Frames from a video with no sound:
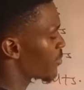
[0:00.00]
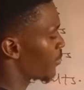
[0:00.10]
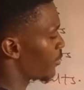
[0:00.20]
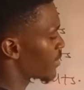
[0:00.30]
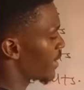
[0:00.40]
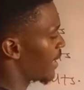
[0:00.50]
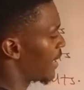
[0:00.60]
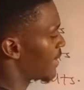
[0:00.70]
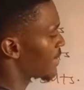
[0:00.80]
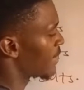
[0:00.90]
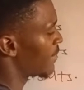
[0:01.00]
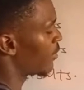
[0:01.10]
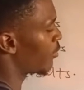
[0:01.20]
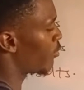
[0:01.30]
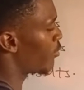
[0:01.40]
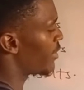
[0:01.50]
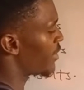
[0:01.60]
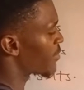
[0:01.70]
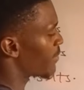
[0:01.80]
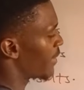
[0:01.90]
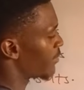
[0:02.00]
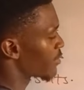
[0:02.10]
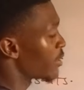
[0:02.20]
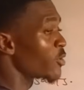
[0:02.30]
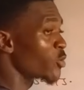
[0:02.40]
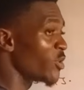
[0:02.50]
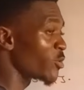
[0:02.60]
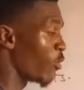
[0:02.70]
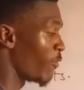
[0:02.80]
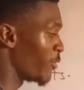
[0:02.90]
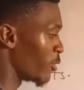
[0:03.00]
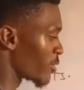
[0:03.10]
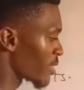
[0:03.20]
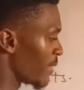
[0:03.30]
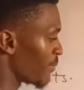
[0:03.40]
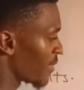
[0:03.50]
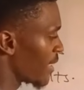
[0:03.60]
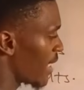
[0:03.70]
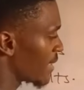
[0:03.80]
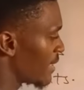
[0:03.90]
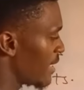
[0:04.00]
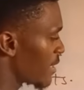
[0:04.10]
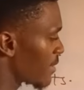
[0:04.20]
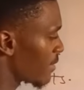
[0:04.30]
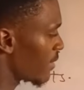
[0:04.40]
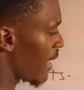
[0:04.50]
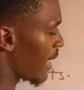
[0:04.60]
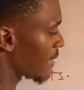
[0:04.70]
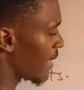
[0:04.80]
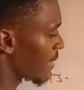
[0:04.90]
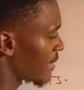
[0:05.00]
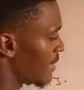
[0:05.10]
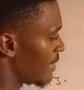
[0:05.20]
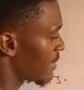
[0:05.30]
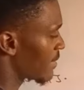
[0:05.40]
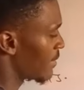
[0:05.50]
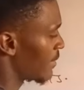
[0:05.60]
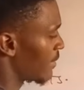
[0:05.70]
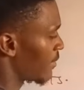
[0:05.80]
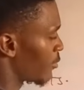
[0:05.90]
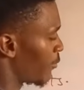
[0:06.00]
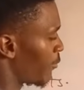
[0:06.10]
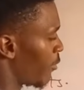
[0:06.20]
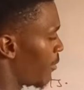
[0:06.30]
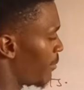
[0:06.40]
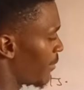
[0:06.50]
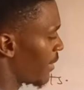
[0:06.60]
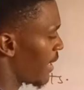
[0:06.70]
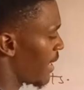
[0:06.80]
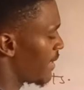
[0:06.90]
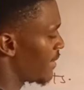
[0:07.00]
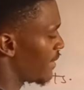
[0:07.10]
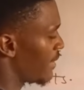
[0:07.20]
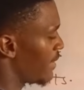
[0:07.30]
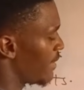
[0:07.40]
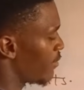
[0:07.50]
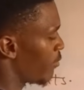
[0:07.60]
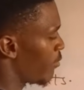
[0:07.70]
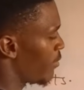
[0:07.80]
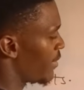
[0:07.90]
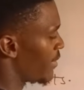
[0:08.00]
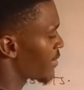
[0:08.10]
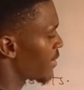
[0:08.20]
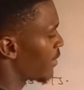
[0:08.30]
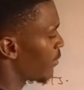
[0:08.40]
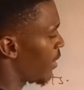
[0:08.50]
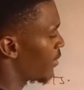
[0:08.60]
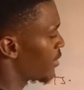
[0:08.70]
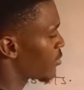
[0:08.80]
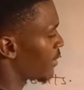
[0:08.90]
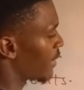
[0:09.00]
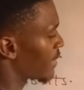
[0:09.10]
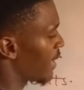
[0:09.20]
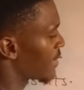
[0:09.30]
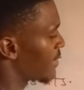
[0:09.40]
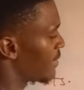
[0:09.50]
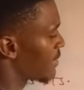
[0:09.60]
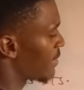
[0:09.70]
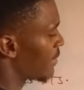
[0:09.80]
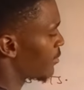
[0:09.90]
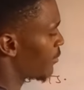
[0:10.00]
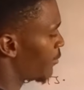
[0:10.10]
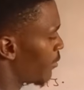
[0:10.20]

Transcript: H plus and OH minus. So it's obvious that this attacks this to form NaOH, while this one attacks this to